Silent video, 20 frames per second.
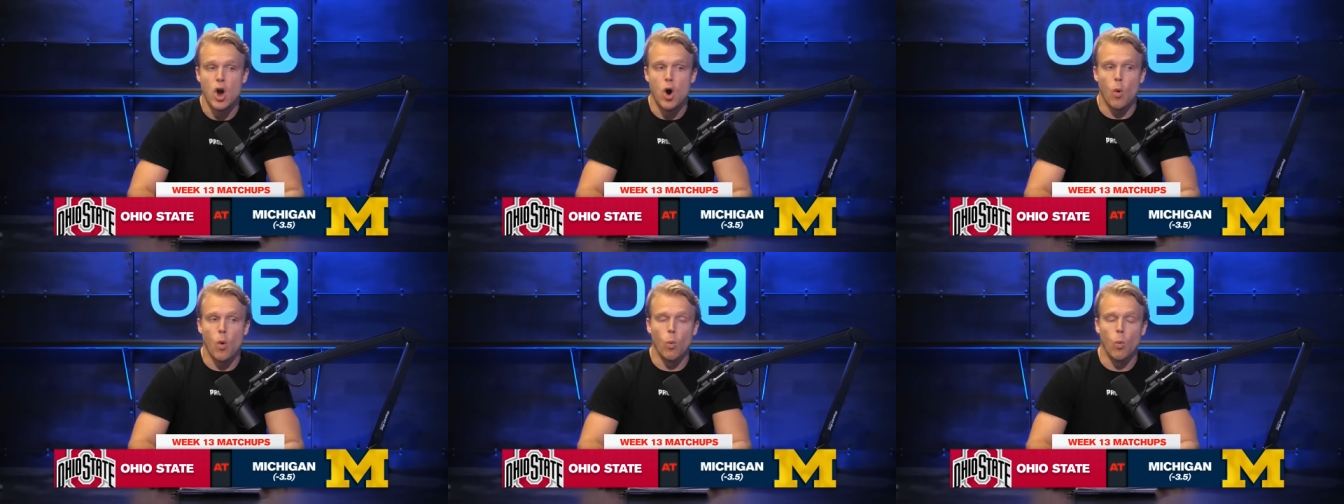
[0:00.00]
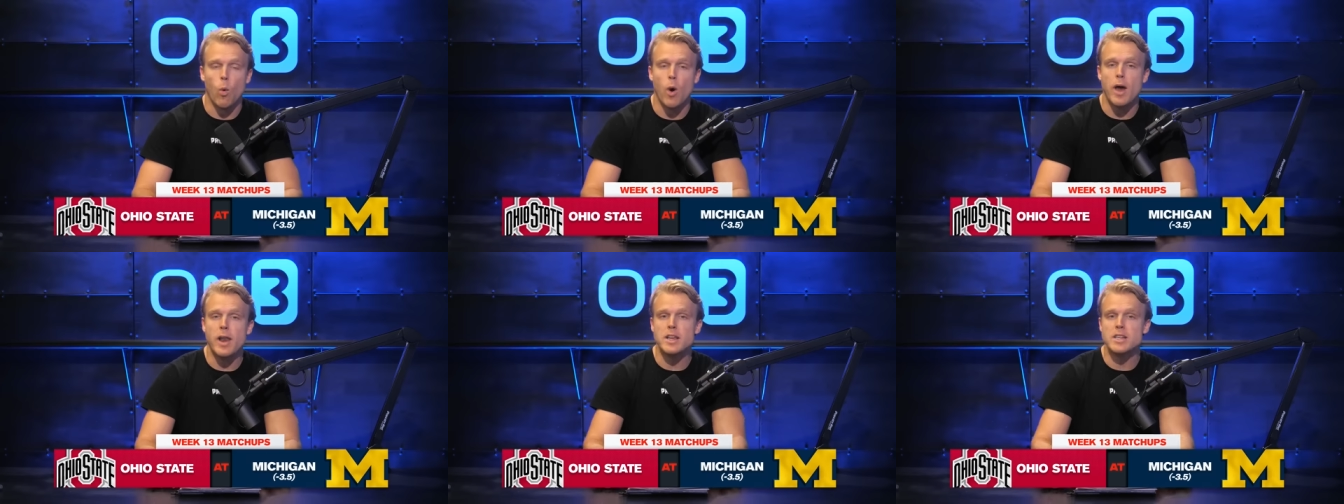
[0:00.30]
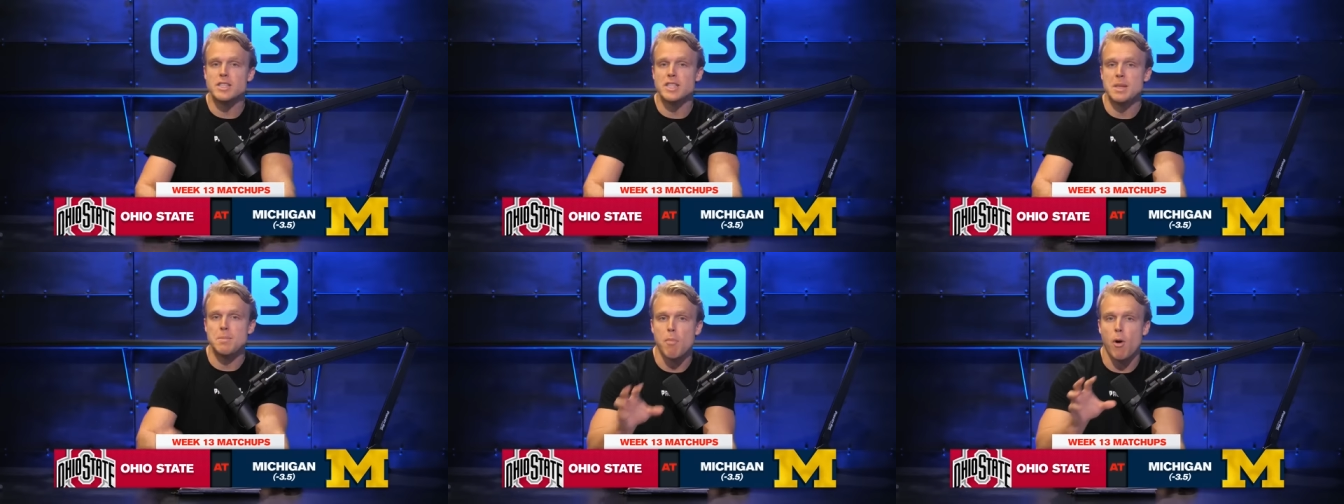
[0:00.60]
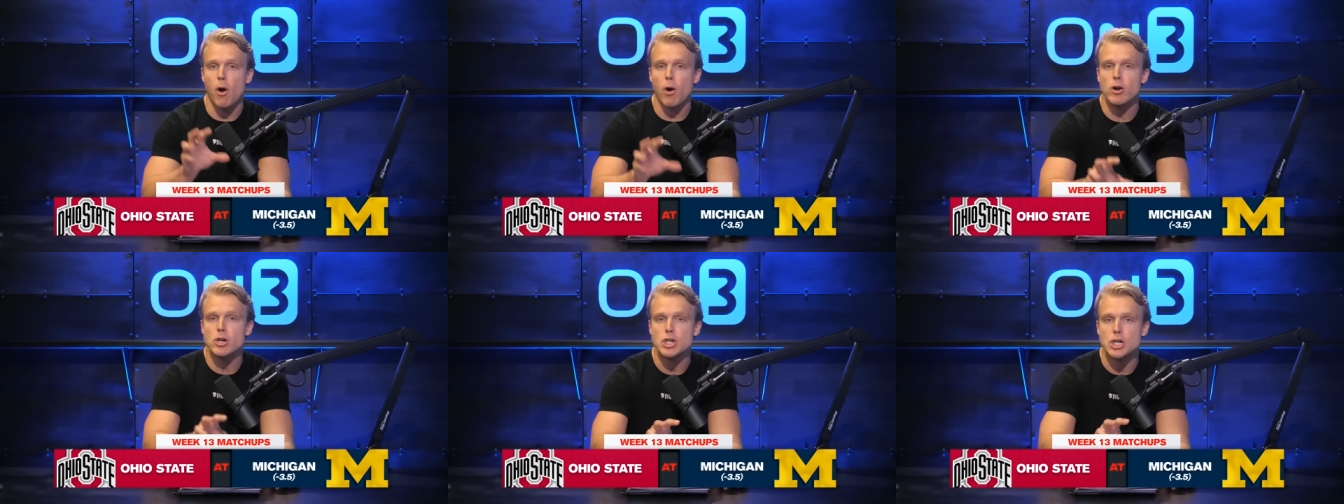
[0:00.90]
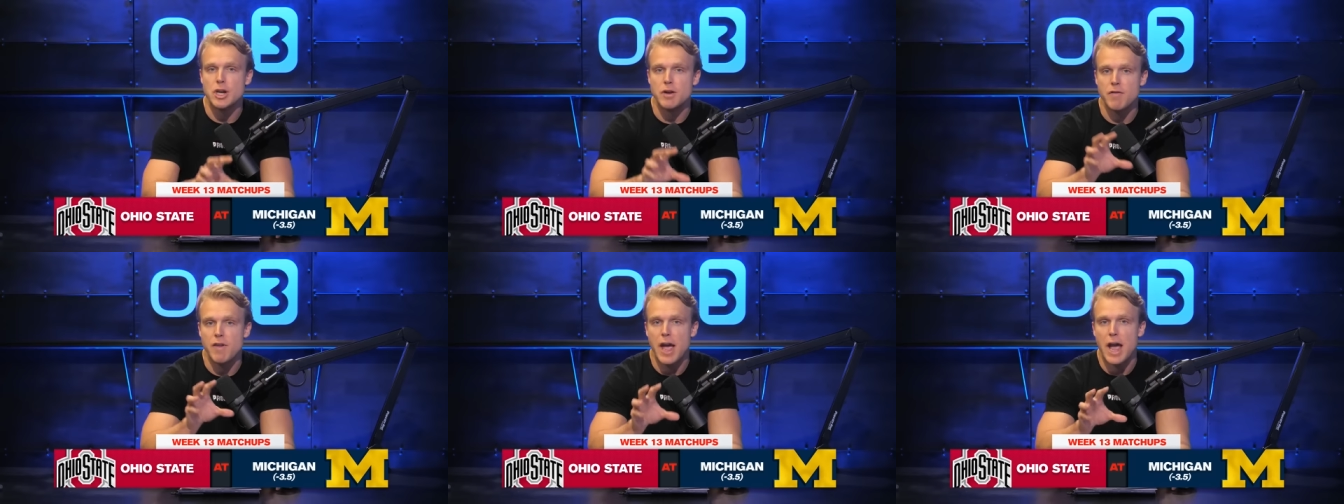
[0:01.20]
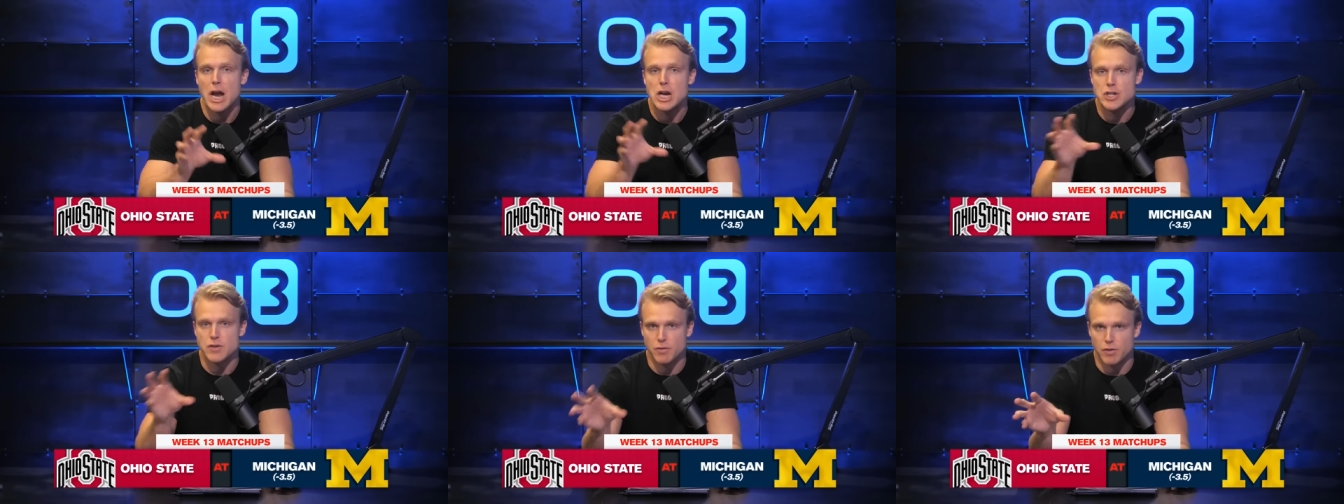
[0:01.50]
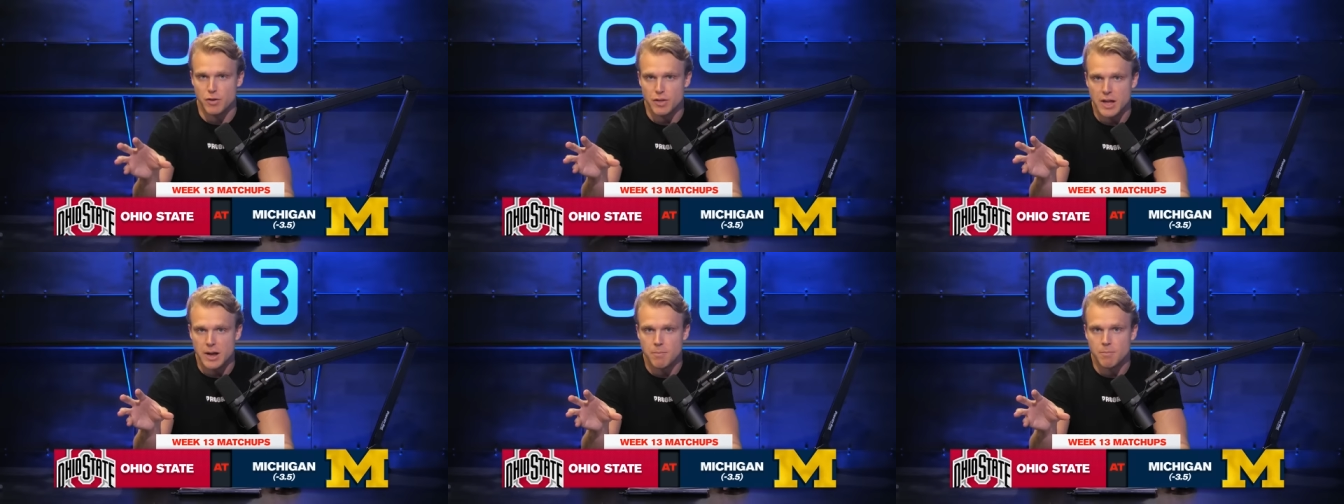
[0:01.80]
What is the margin of edge
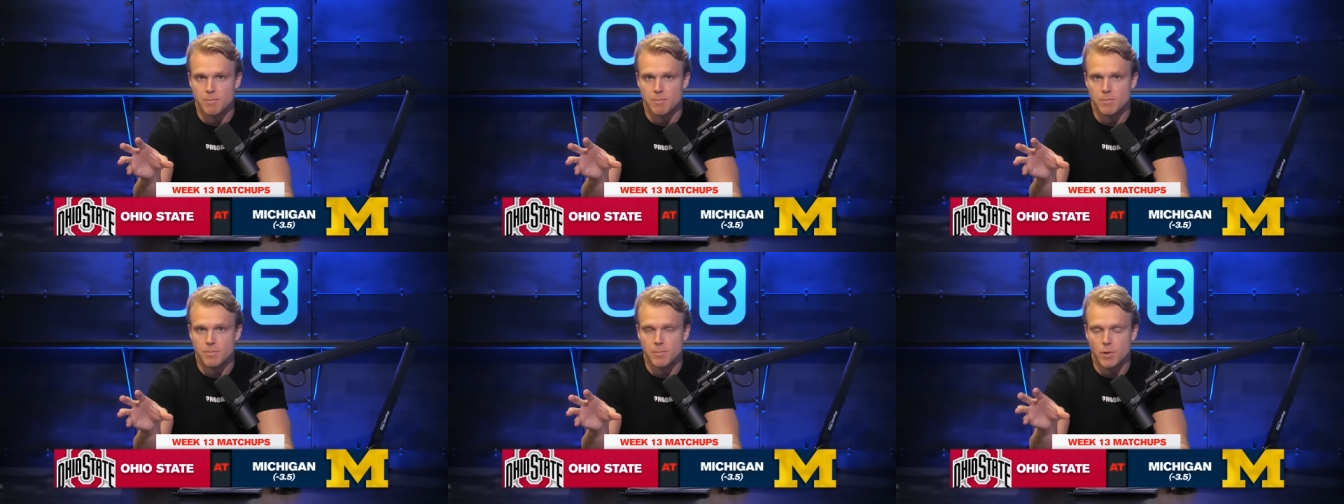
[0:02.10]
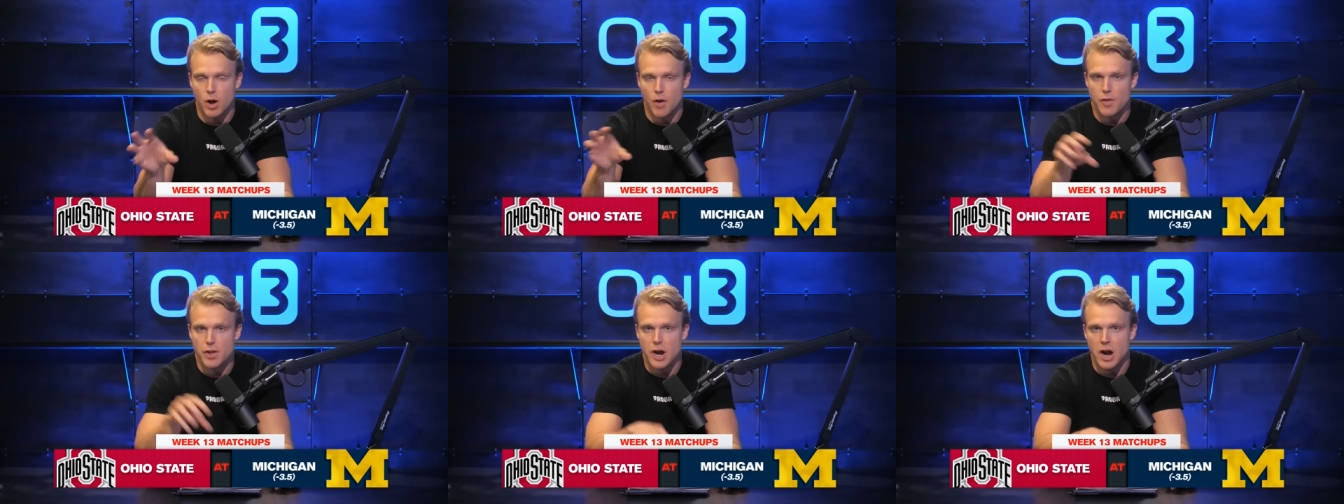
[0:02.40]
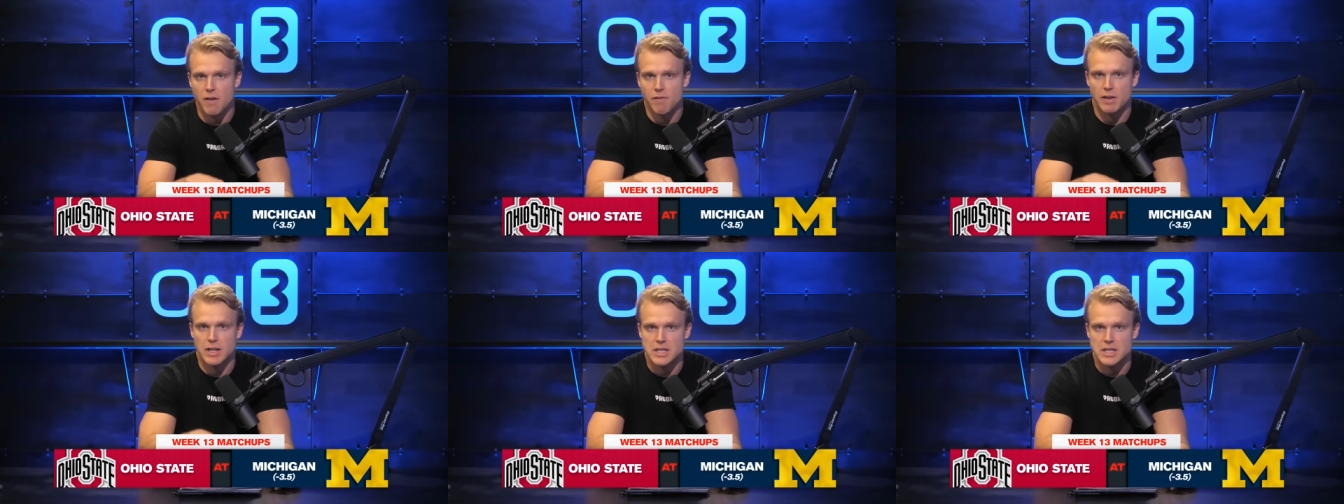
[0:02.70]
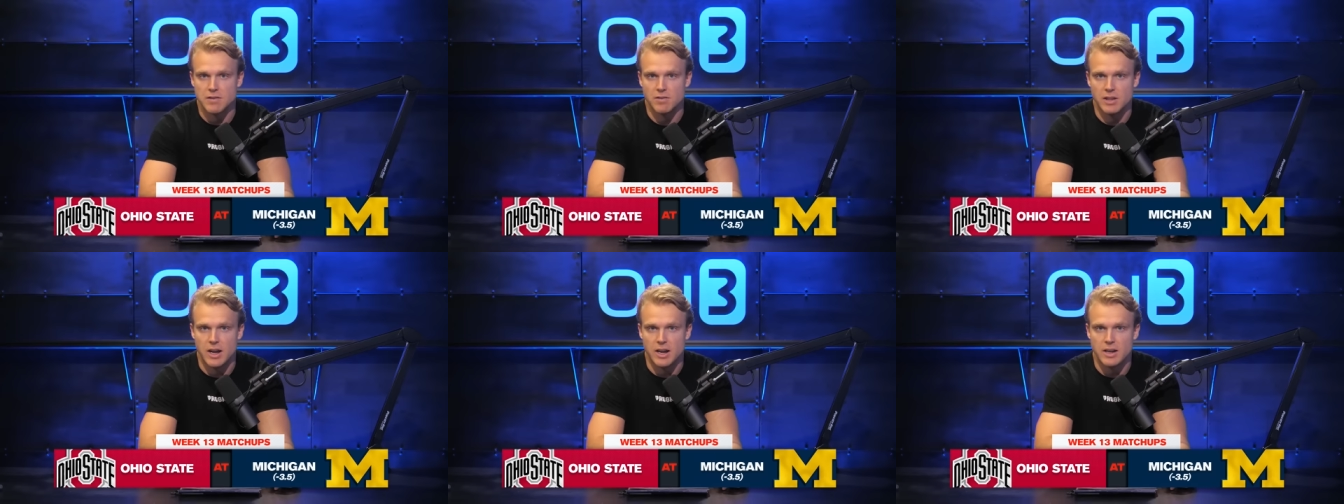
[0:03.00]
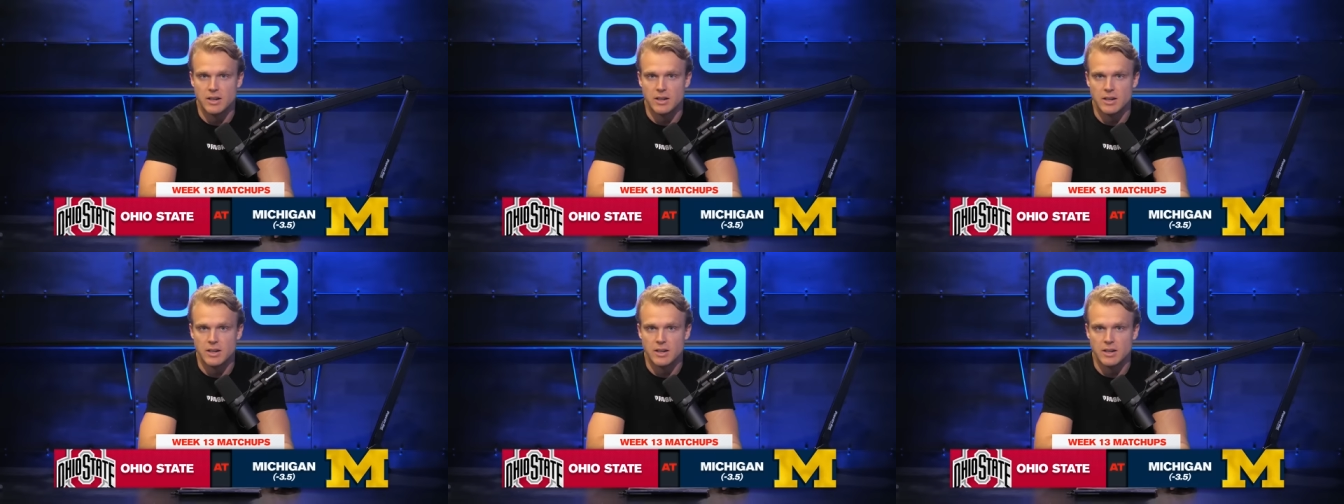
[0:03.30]
for them on the offensive line?